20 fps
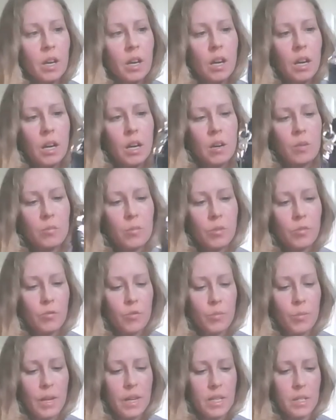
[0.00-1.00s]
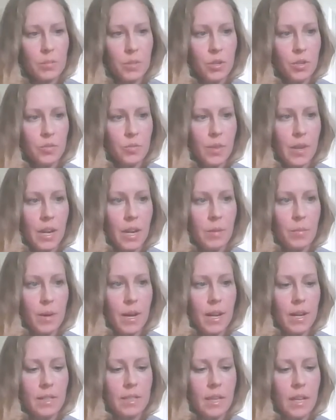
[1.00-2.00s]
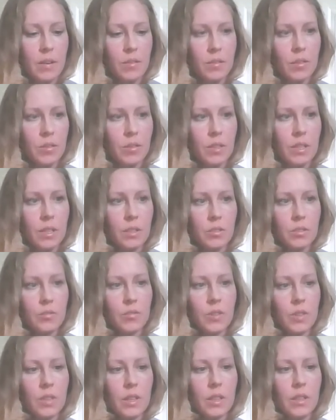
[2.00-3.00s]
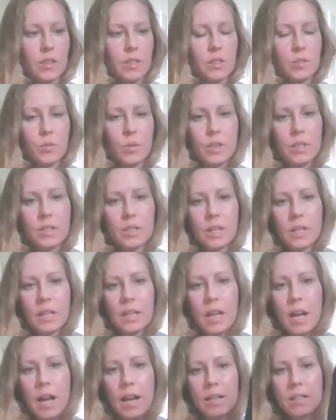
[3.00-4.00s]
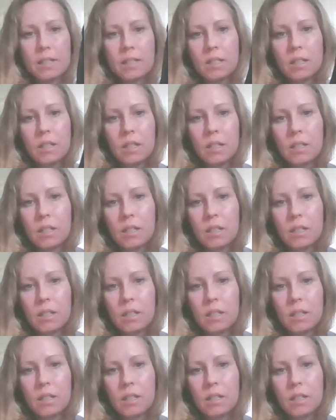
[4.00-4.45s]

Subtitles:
But from my experience with handbags, I really do feel like this one is gonna last